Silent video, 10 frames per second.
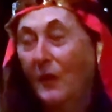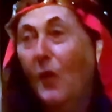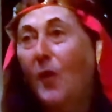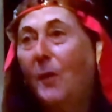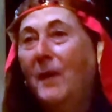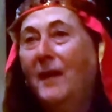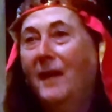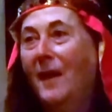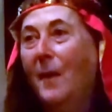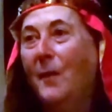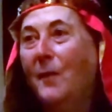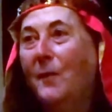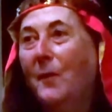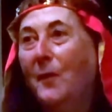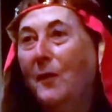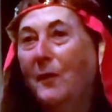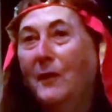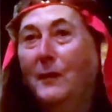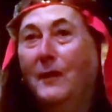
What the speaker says: Tall being the operative word, because